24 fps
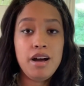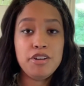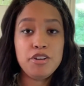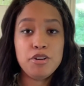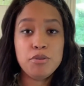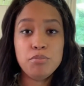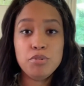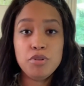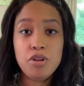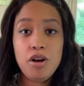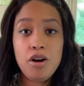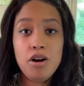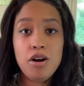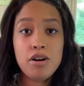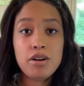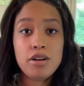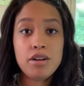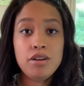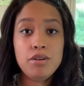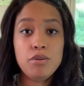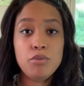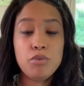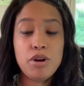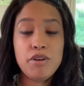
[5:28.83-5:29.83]
your
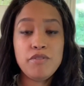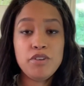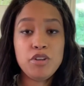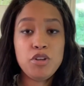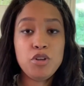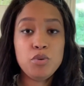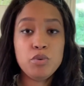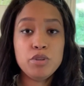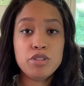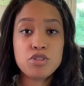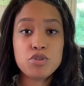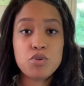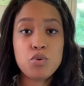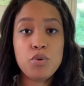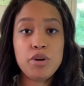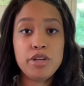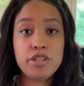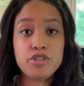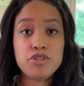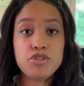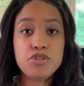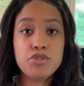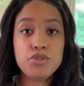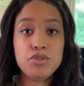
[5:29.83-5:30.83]
blog revenue is
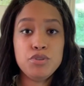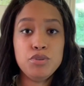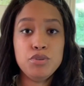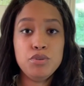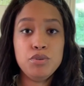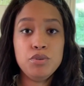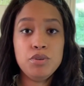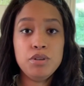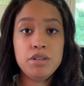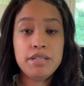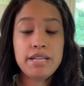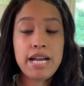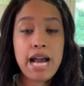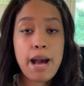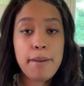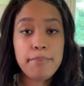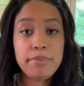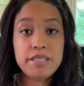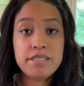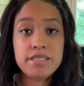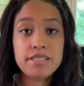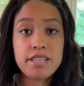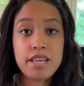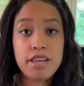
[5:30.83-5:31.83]
going to
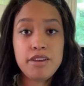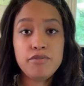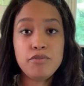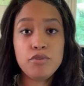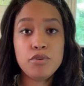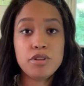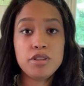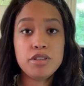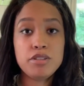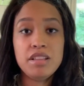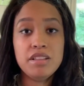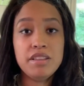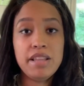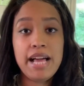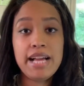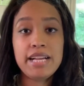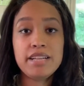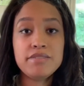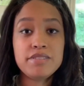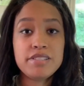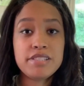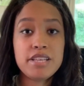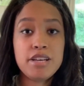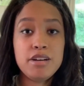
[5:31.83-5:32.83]
compensate for the
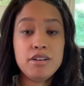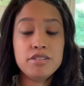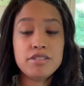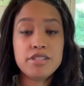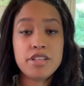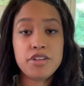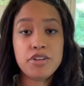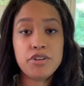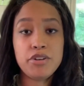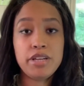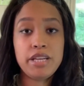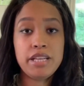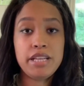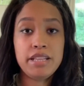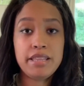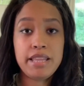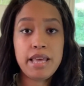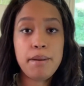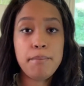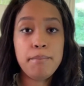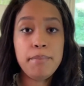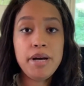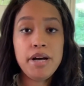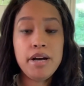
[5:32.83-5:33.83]
lack of sales that you're getting
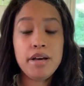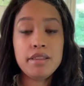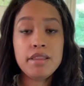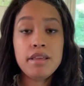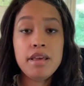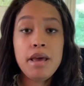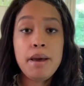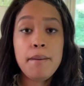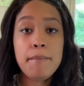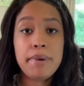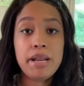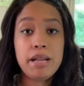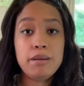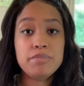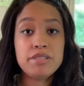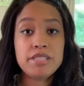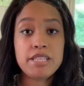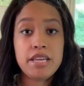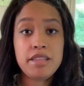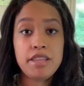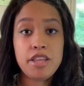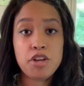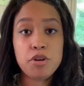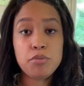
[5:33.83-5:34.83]
that month, but I'm
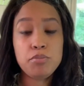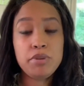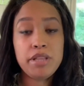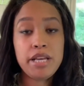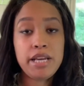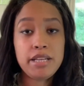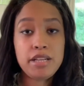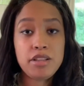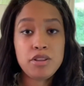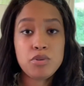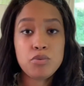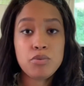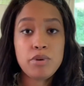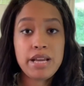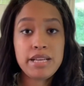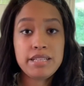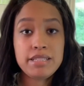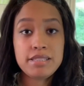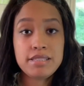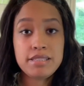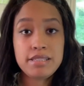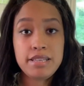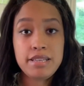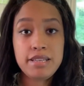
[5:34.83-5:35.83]
saying that you're planting the
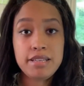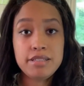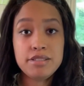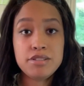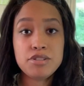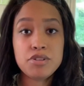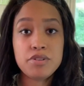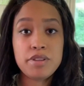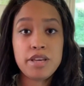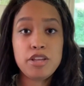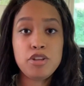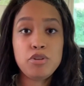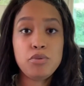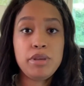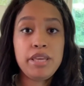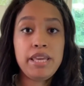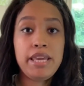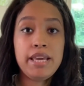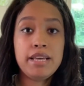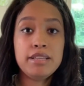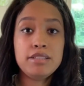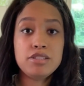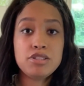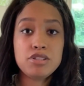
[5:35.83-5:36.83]
right seeds so that you
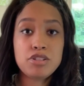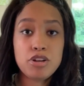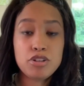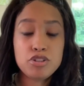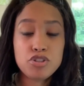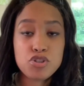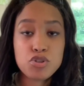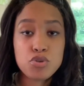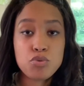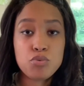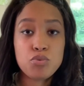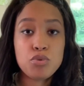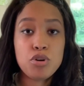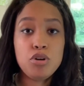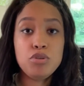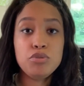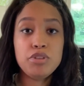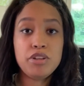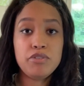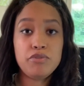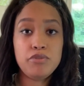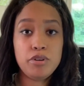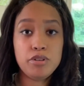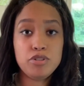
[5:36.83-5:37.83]
can start to grow
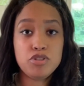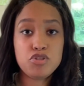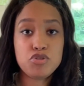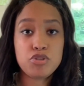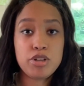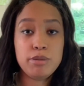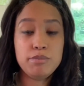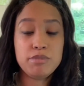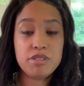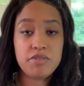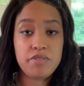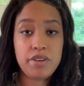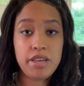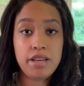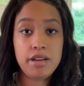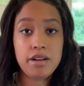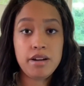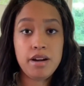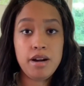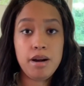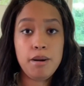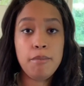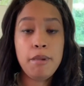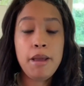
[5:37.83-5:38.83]
different streams of
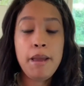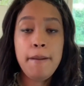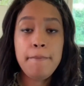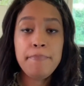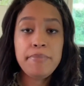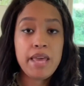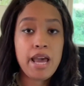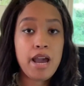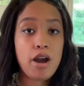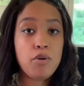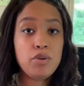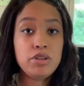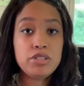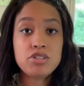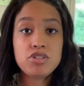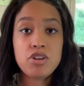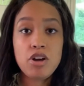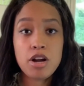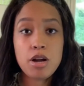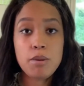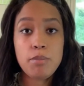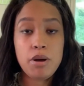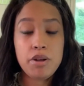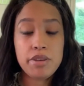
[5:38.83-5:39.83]
income. I always
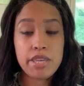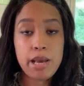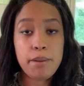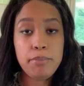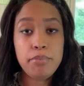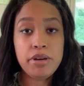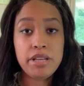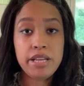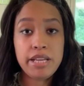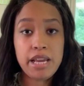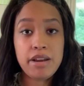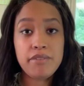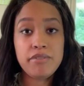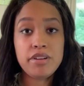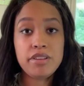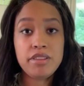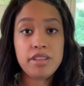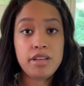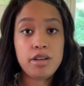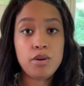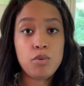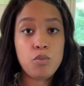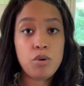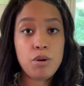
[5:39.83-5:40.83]
talk about not putting
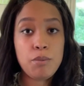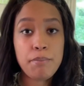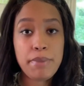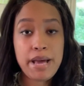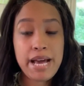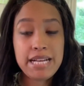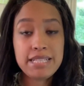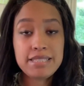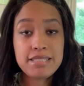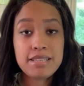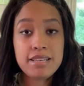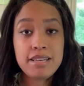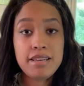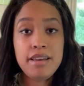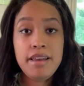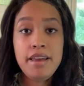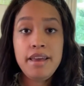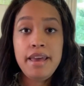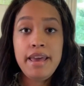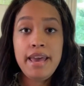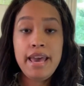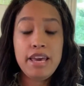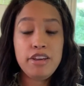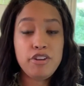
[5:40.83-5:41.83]
everything in one basket,
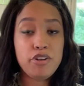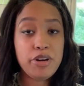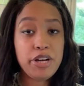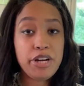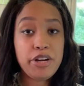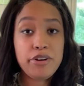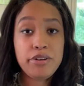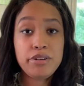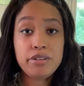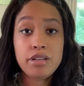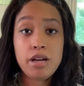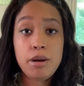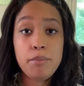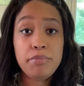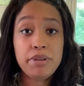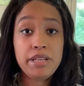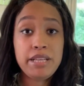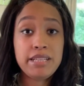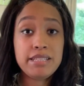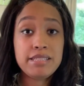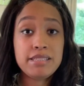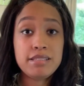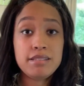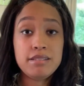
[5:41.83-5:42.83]
and your hair
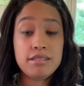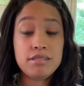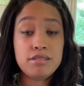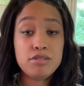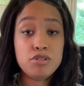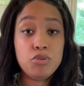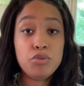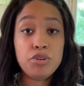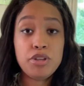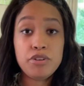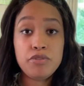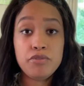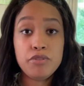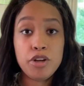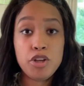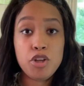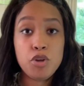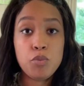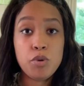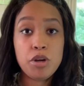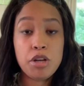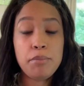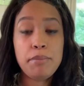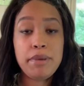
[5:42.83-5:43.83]
company is no different.
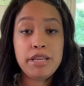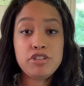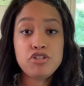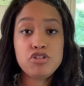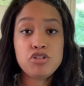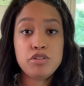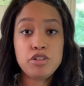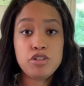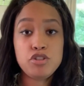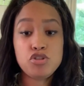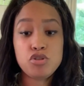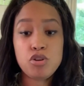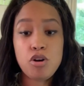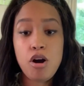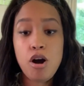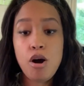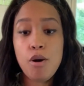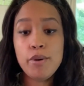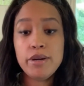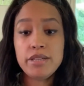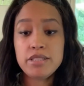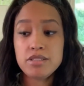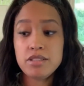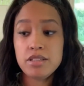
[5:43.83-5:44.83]
You want to make sure that you're
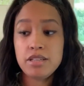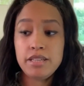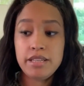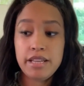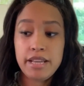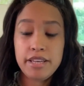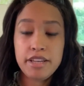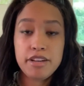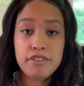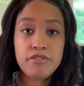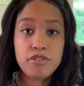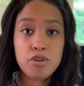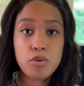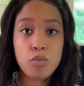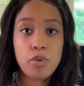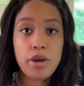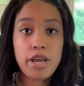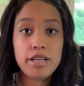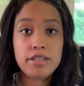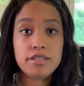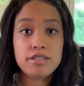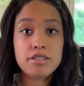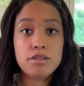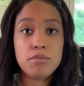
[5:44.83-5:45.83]
always looking at different
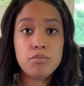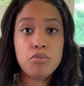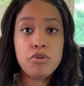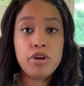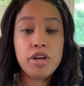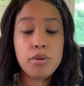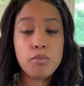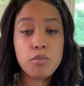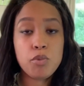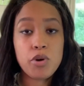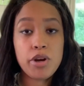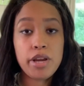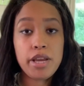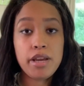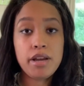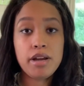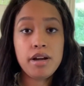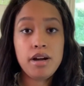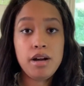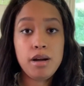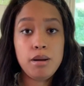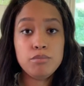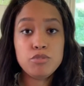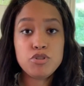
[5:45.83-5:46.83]
ways to bring more
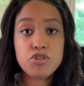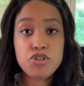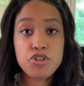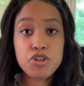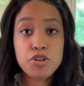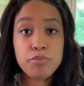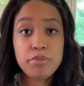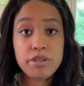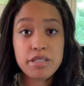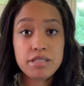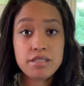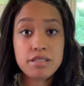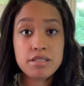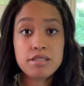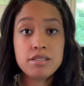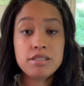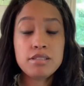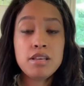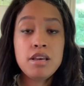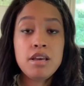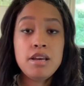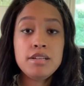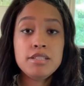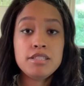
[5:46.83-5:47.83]
income to your
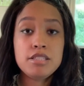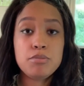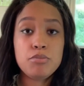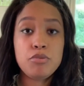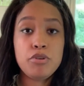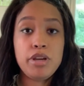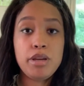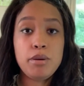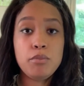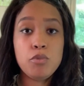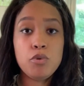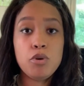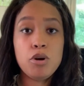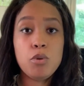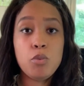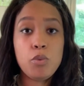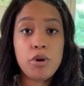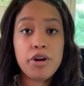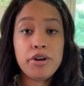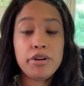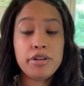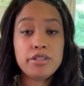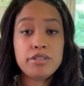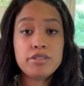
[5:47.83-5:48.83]
business, to bring more
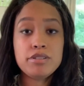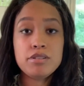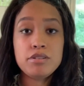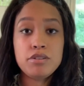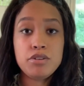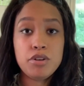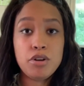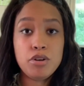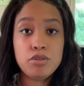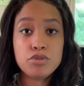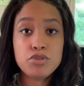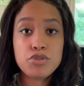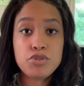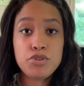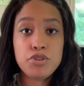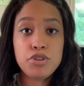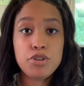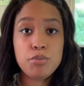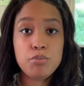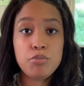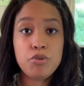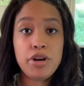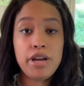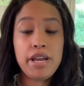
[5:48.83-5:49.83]
awareness, you know, to
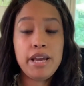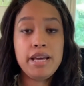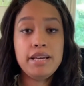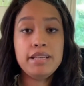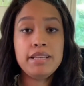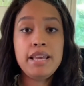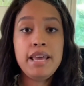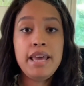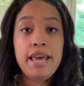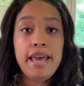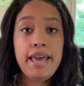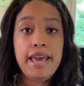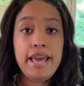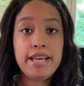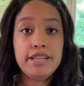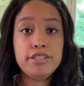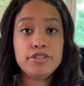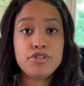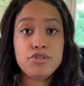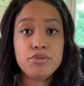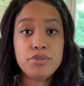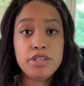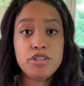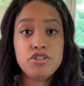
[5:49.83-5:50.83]
your brand,
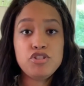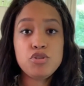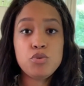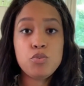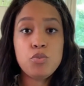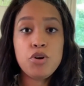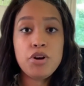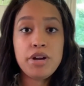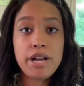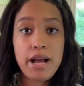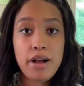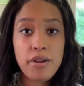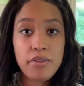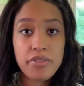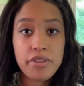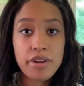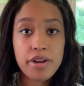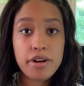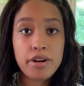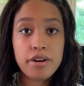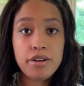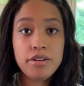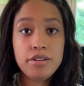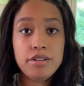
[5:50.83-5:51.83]
and to get your word out
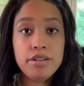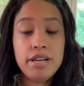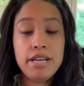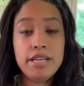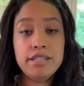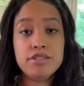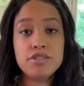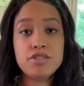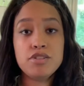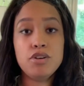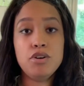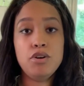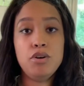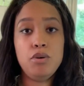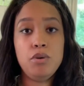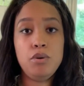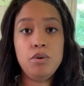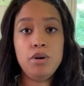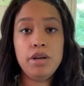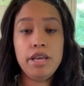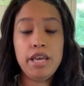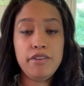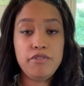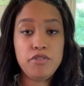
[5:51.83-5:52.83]
there. And
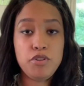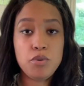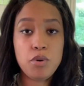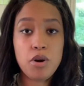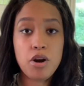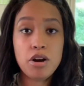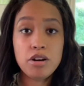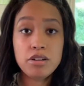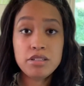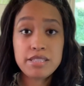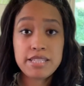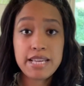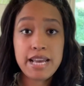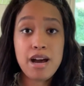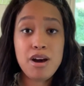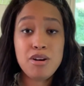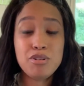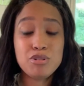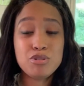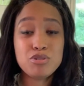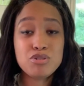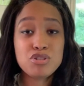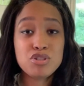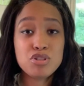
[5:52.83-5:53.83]
so if you are
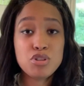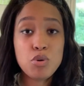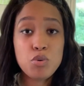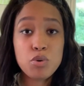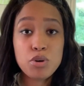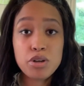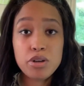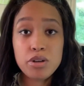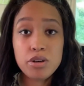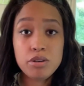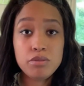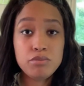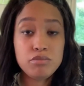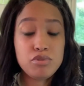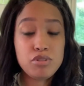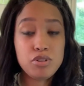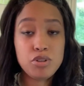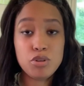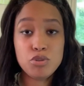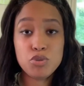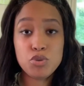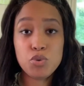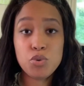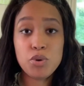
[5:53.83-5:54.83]
down or slower,
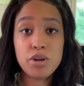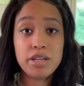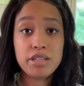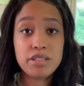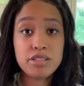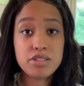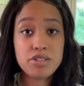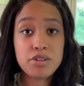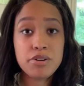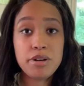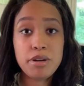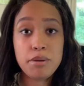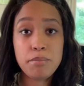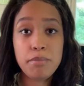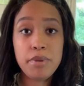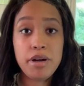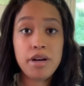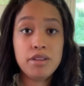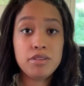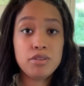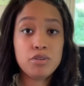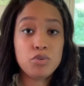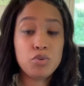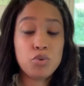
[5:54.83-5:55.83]
you know, during a certain
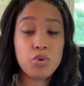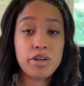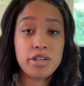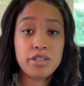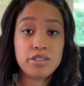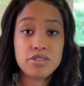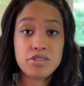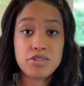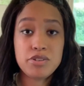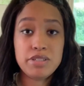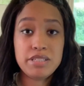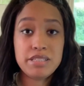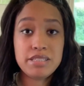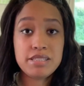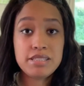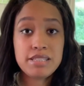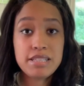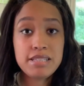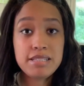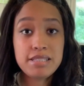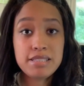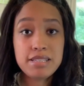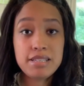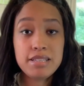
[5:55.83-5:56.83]
month or during a certain
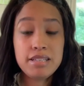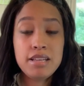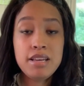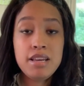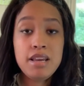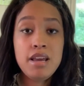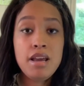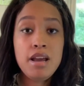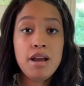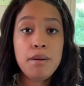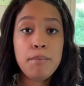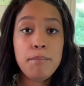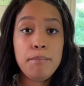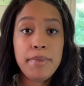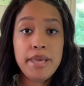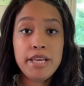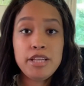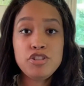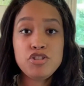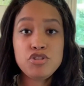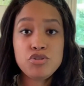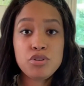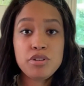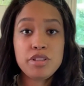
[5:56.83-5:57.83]
season,
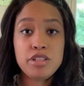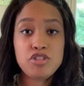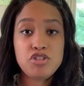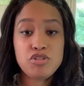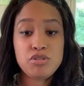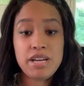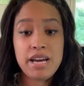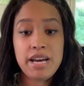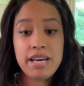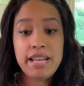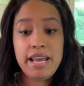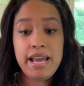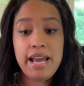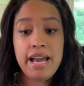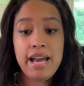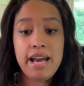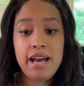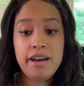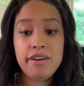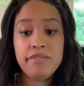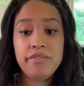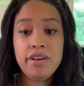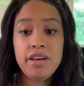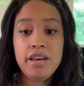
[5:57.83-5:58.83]
make sure that you kind of
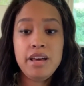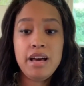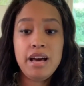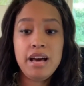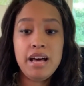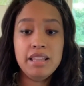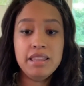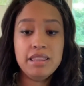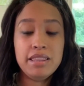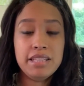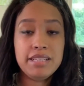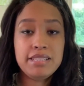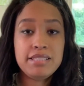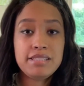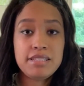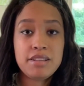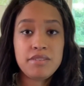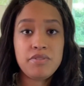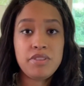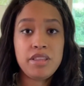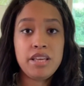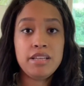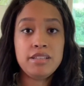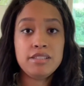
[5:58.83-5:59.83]
have a list
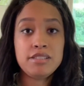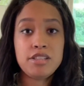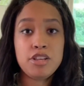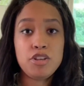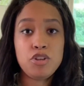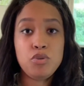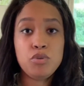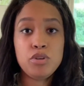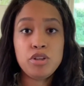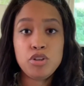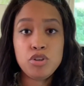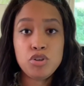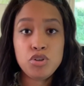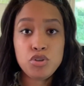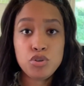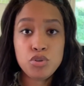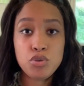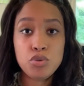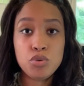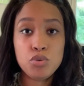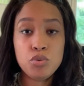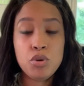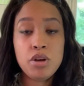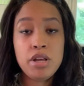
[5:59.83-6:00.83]
of things that you can
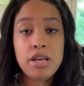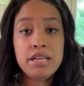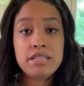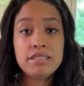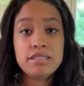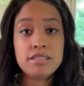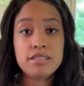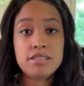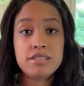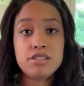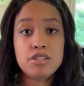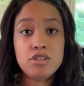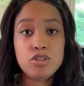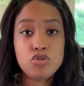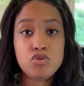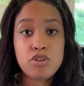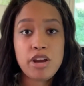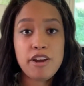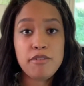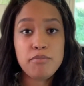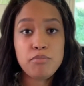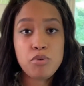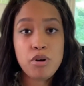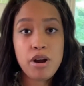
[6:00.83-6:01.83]
do to still
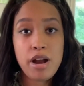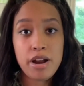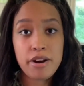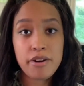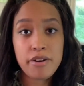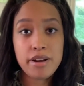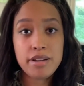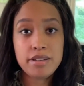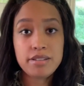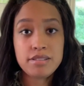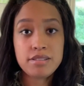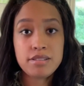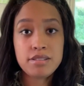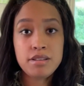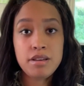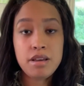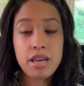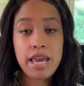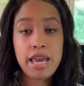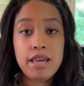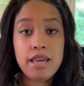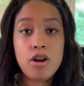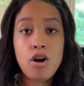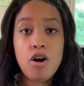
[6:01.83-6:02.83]
drive progress.
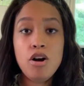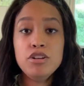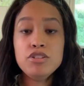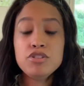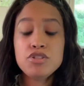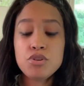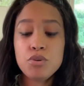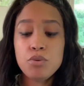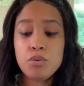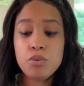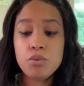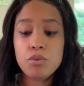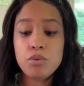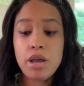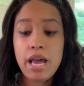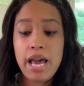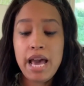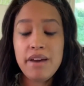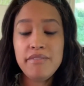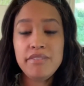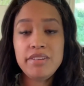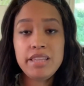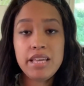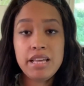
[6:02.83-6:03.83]
And also
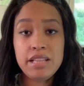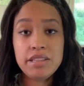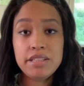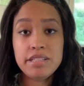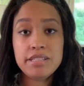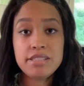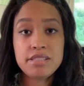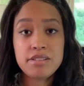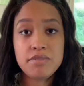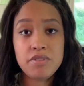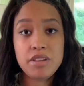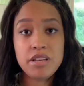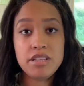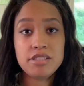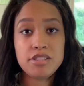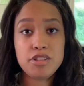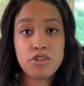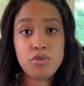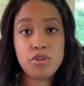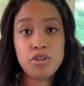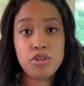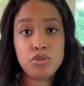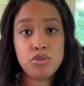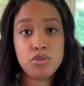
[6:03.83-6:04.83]
having that list of things
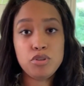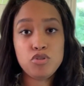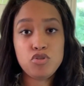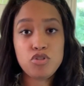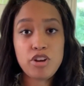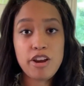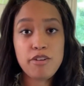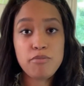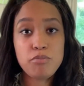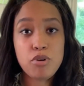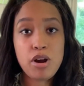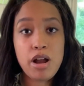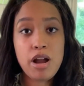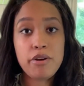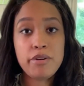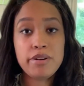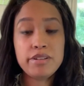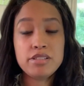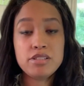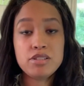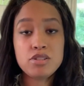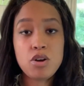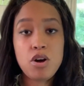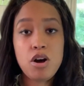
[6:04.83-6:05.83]
that you can do to drive
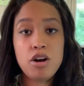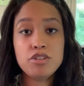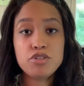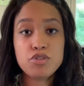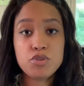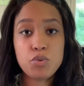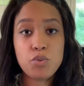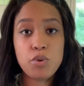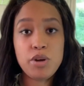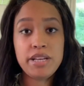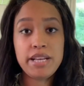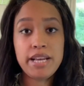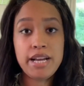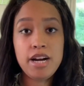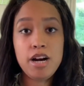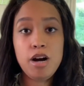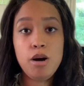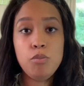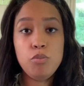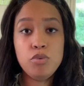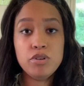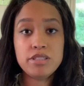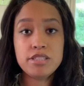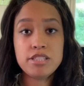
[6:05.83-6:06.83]
progress is also going to
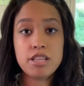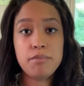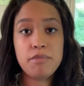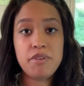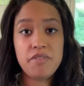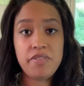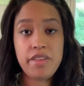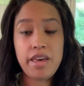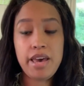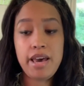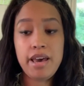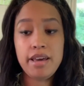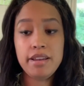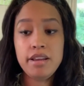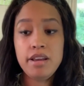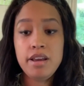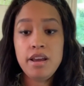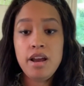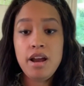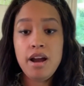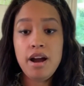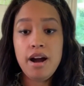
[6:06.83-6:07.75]
help with some of that